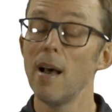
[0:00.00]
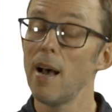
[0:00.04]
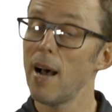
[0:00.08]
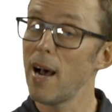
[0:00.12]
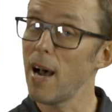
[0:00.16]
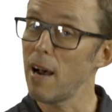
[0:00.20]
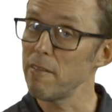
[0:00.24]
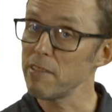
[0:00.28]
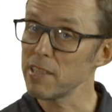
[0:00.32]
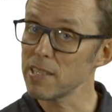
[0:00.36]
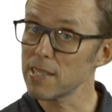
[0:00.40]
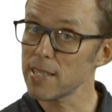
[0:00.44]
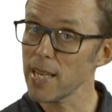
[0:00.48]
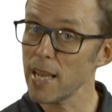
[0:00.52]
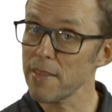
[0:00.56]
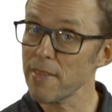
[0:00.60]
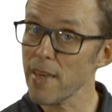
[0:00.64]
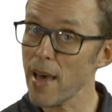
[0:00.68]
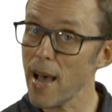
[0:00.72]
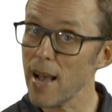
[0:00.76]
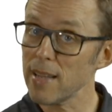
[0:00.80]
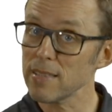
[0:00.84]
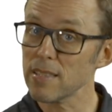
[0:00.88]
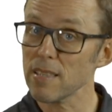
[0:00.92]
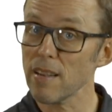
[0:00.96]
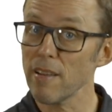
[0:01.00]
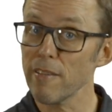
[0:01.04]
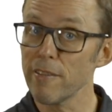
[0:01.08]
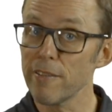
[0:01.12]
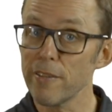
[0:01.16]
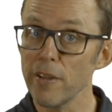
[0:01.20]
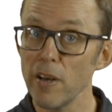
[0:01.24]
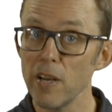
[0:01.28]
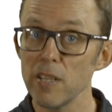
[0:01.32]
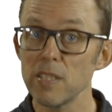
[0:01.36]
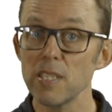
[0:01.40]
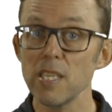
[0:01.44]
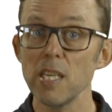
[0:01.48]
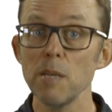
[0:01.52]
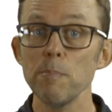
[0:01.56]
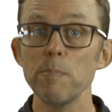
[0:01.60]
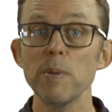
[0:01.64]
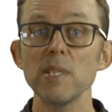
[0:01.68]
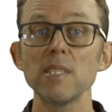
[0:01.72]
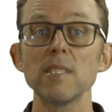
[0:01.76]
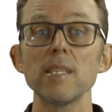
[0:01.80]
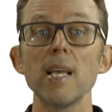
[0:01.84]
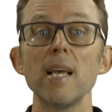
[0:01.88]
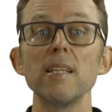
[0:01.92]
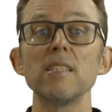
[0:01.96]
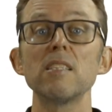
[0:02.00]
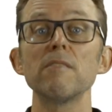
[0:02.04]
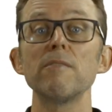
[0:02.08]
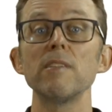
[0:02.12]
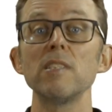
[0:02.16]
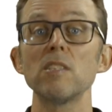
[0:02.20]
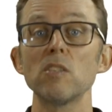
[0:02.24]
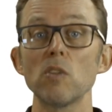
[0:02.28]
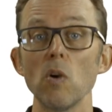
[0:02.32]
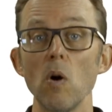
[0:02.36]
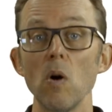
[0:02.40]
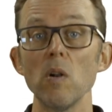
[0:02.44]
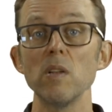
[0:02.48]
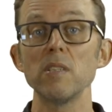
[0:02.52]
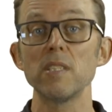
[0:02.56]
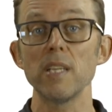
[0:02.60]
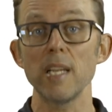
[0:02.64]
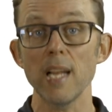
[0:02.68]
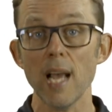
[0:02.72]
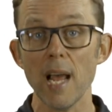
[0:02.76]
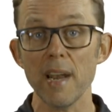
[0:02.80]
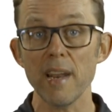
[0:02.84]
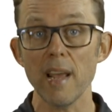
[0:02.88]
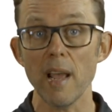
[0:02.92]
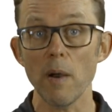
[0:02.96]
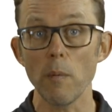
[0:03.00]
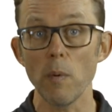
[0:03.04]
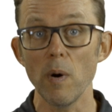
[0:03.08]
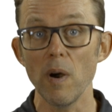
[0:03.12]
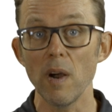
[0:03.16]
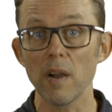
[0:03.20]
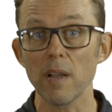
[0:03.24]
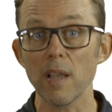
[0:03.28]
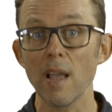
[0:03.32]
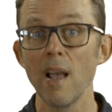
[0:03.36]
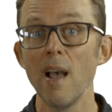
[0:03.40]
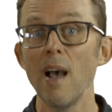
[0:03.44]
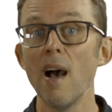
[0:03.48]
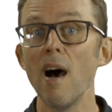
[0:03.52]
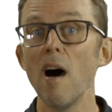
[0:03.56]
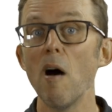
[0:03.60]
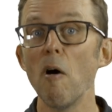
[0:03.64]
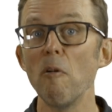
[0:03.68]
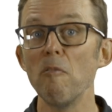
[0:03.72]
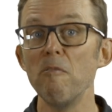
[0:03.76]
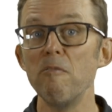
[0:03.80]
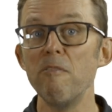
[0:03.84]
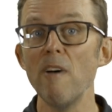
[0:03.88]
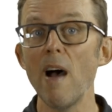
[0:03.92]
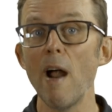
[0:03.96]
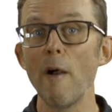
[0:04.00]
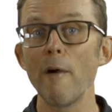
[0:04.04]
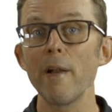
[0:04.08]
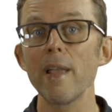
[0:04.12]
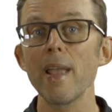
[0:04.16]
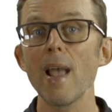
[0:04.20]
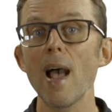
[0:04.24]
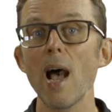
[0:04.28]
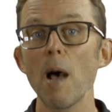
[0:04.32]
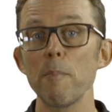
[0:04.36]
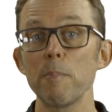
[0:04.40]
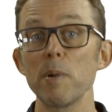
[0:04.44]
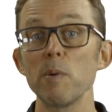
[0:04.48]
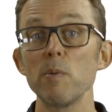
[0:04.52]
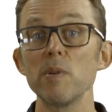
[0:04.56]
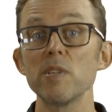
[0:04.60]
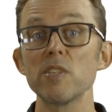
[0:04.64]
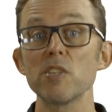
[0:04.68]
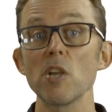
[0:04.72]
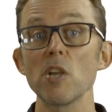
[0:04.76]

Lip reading: Having said that, 13% of installers in our network are very happy with